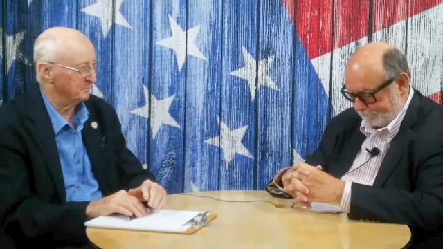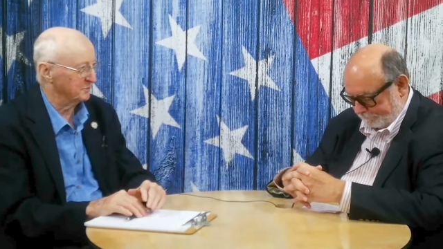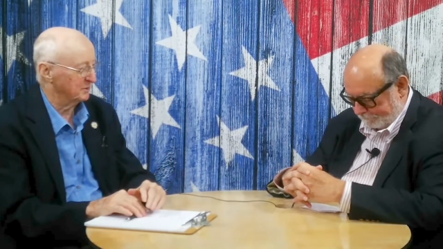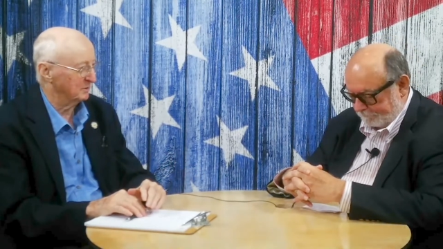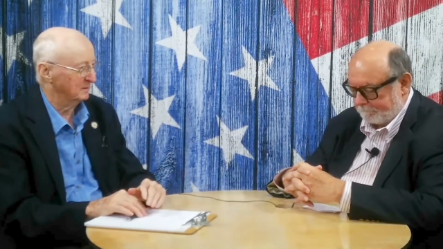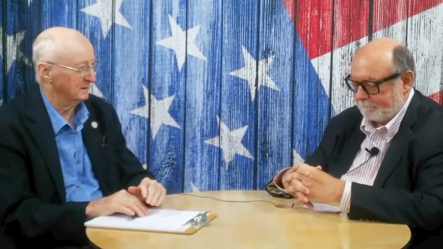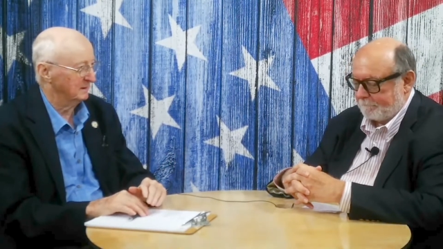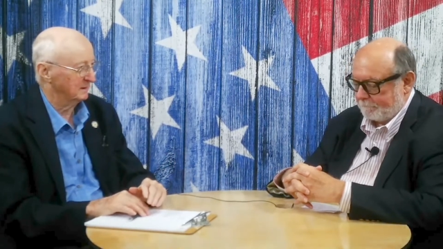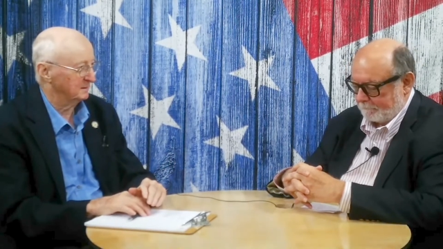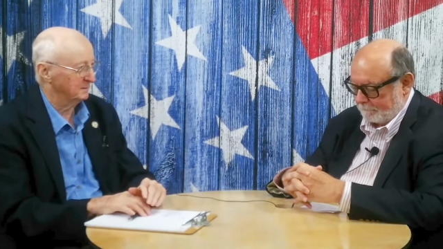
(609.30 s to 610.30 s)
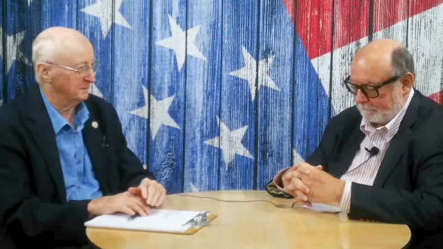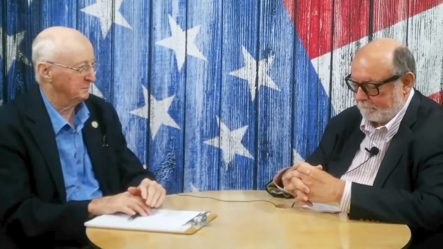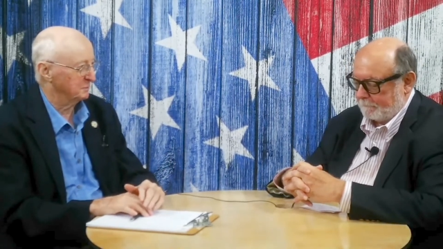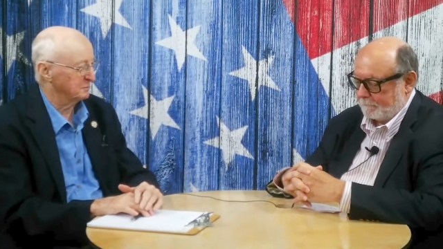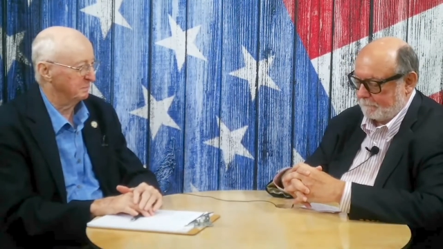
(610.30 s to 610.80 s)
Speaker 1: So can
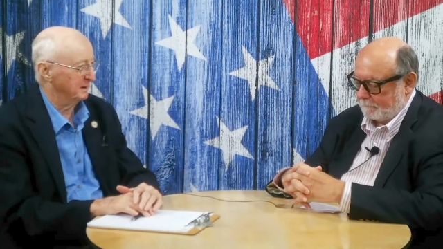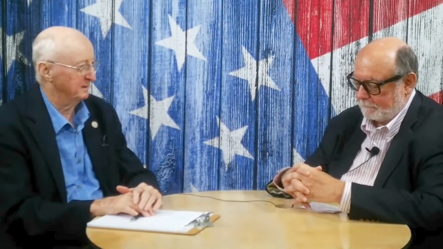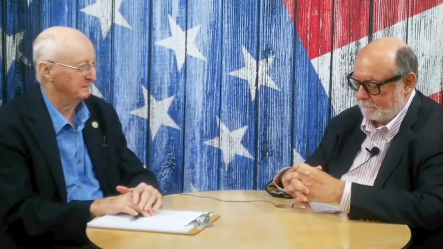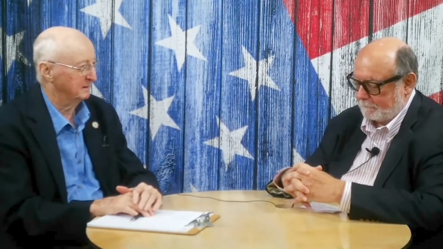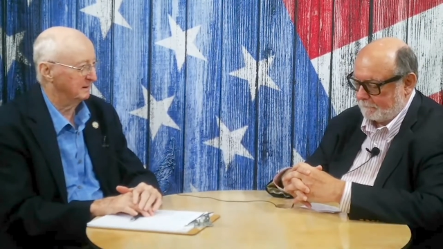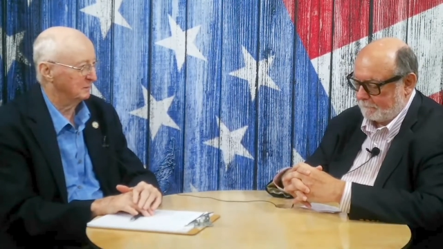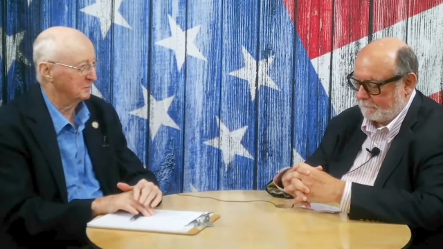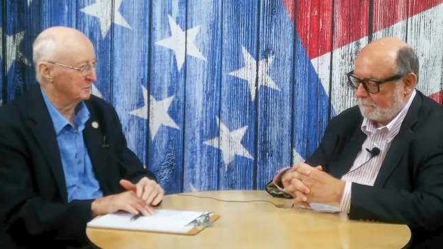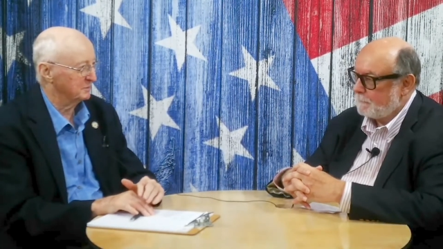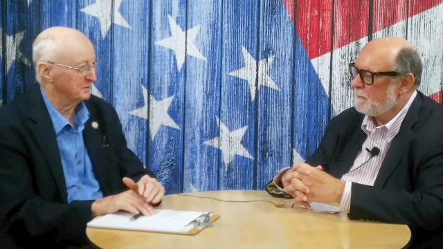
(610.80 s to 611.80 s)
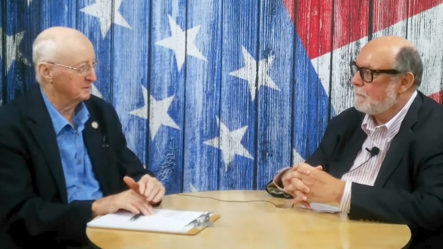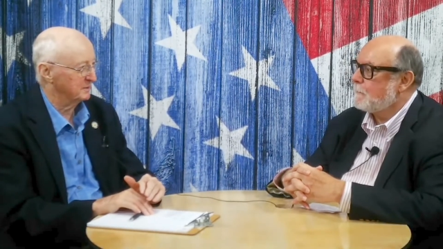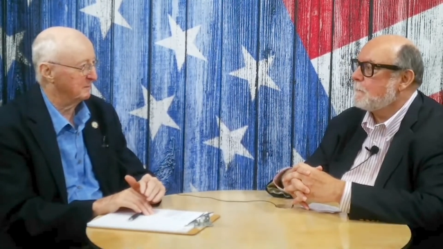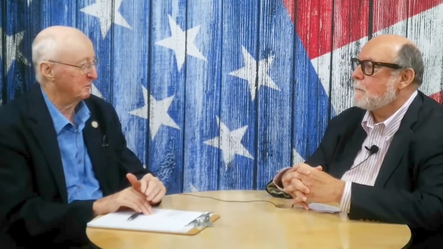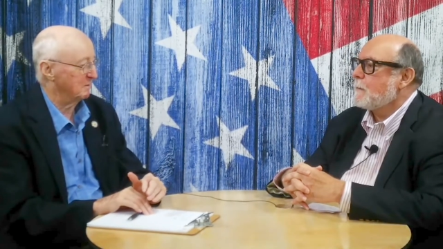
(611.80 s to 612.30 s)
you explain how Dorsey has
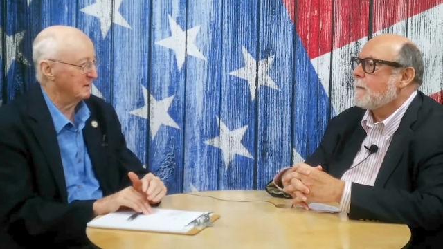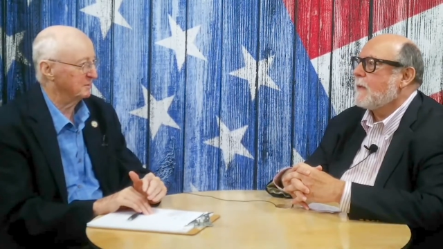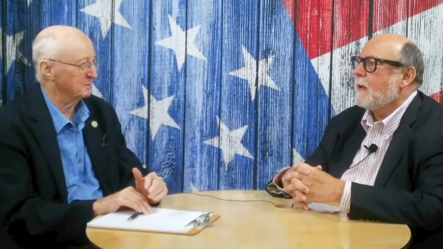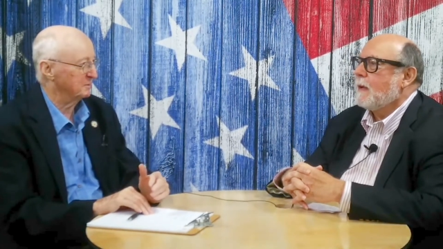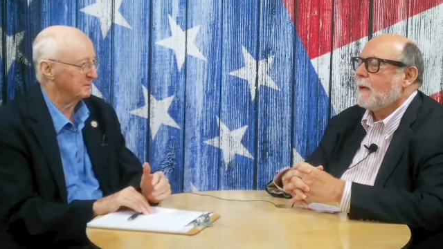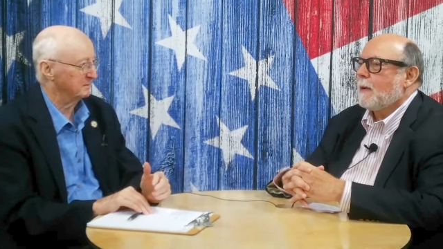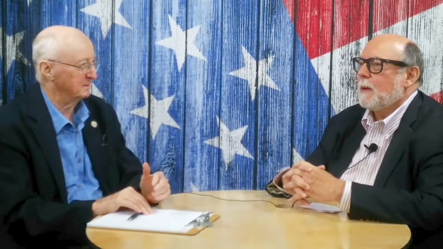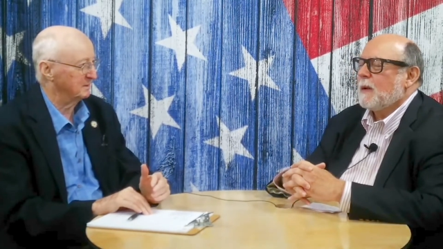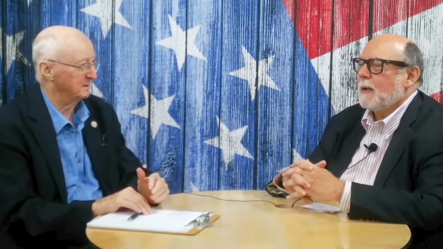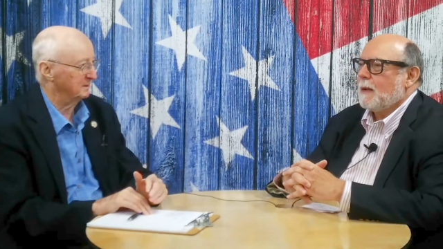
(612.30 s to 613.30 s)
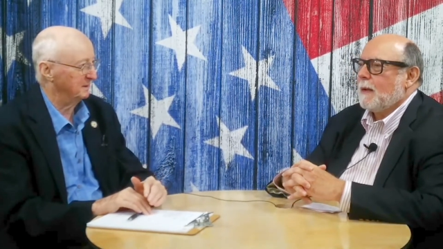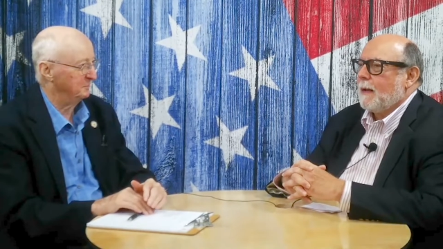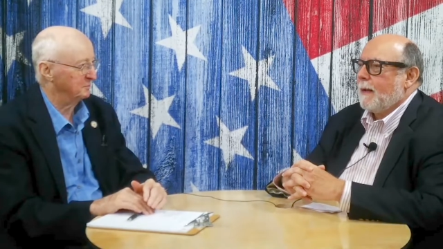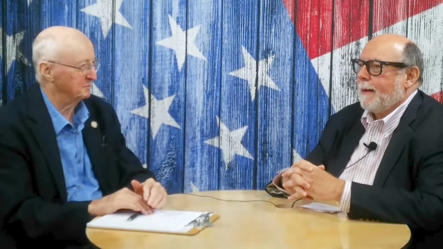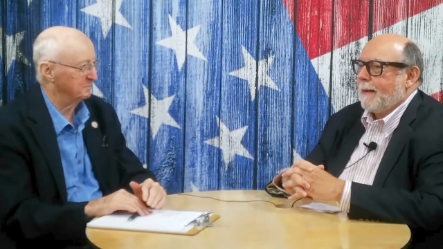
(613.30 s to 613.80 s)
come around, or is it he
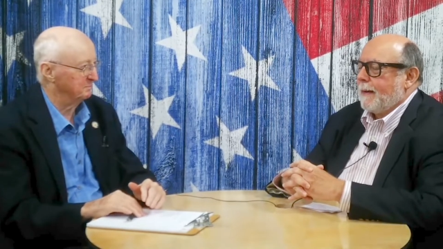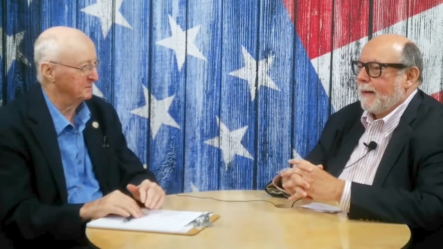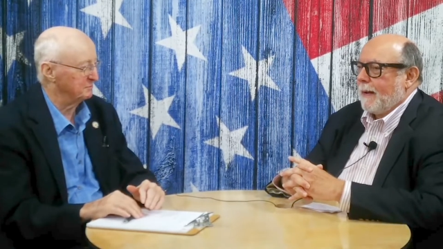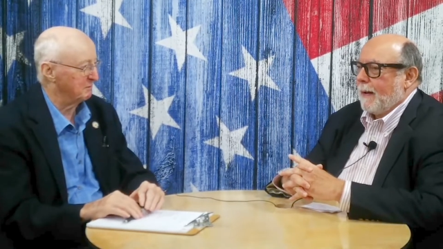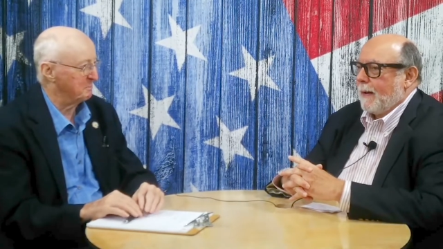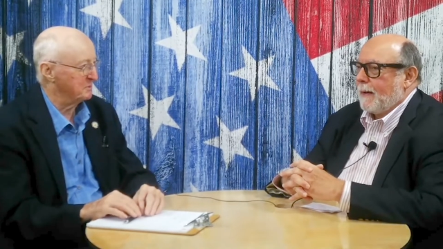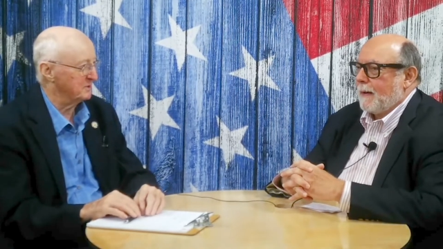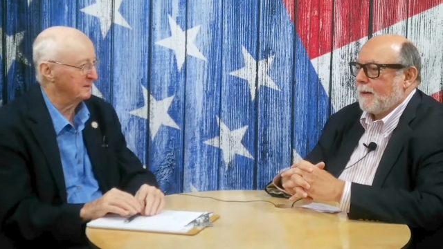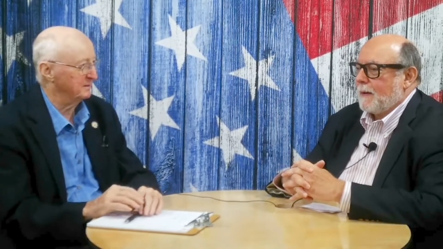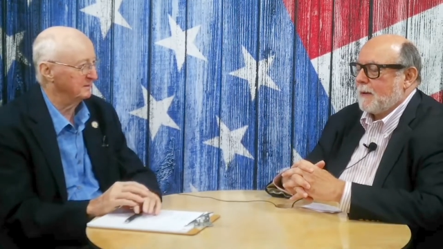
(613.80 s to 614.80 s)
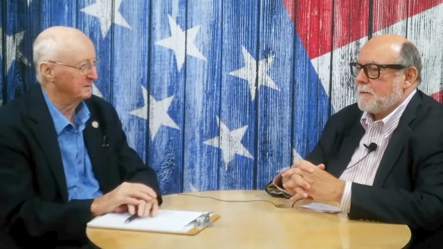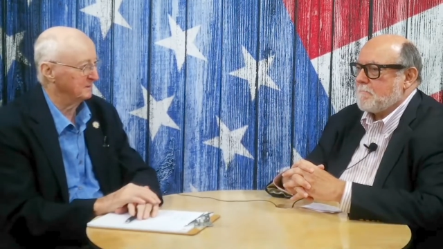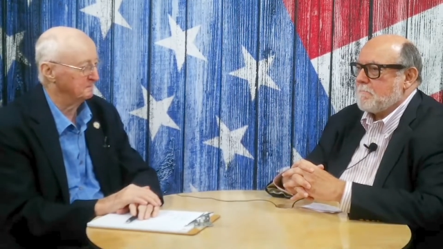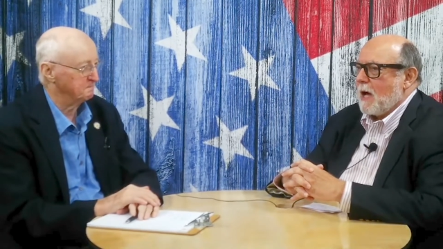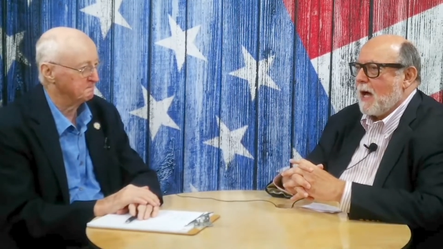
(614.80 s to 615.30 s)
was misrepresented?
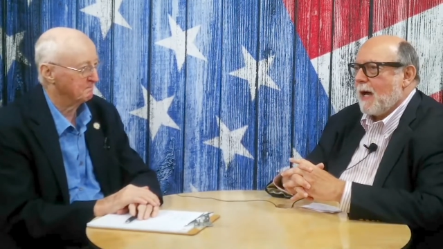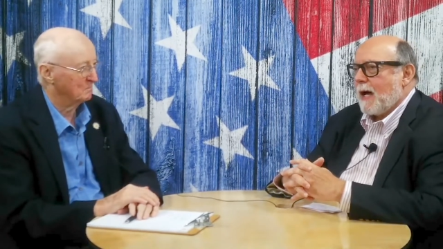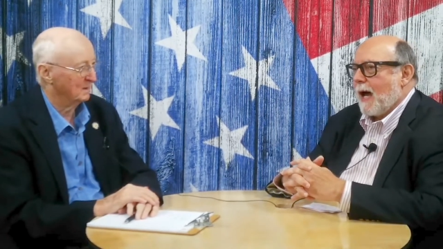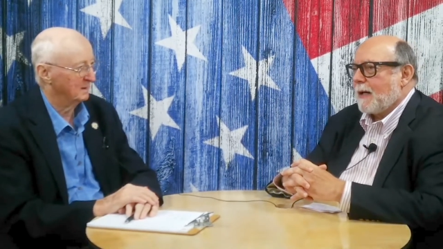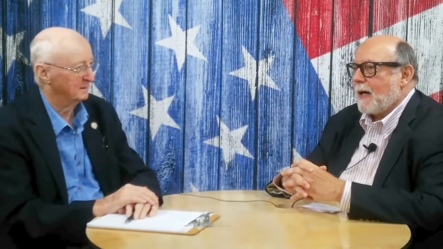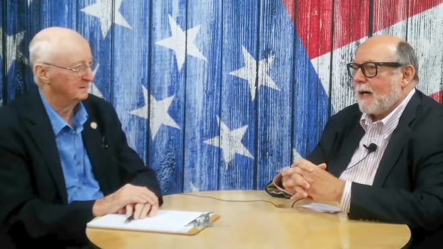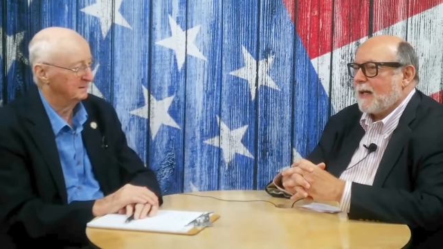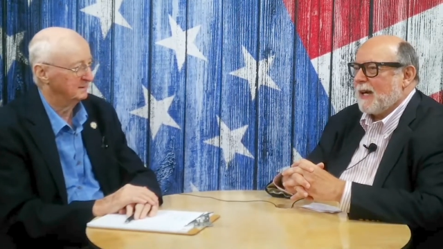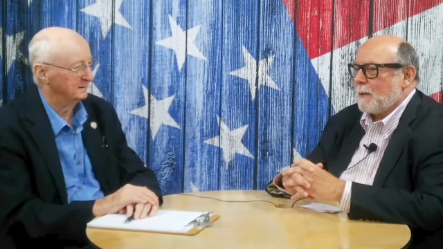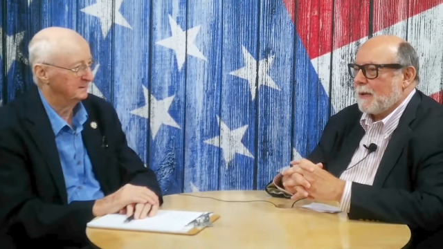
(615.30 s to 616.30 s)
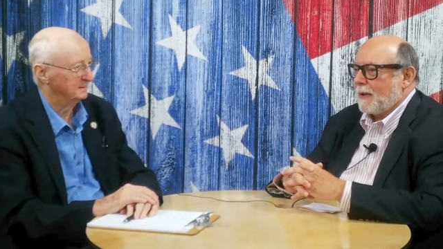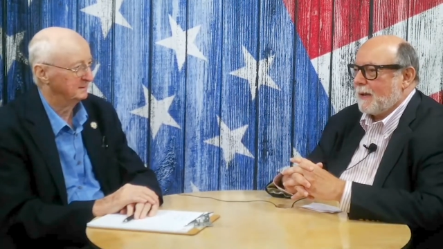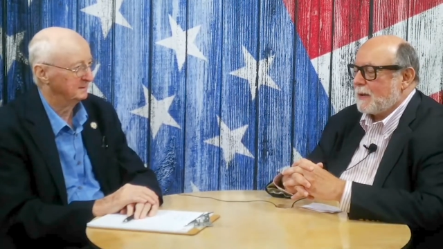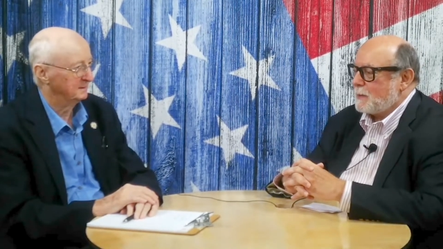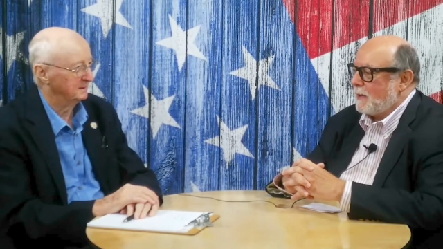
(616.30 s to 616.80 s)
Or?
Speaker 2: I, I can't really
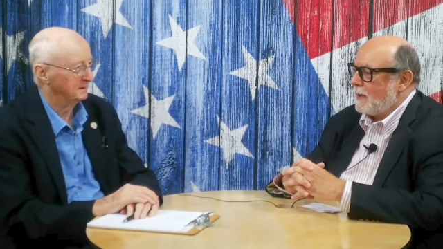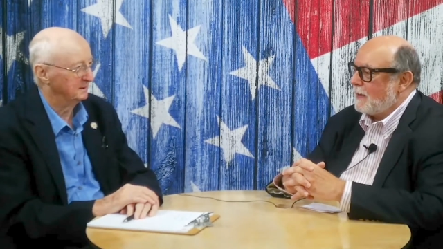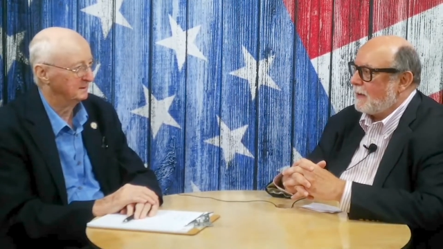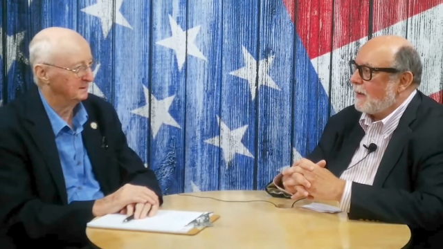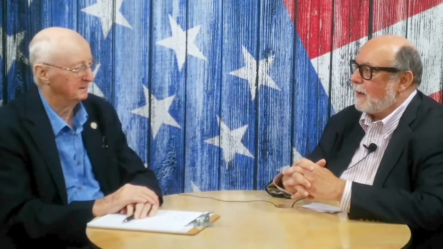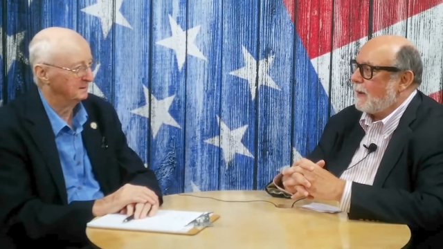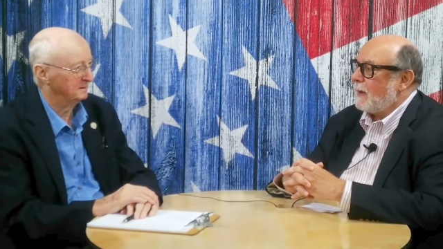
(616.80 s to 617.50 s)
explain it, Larry,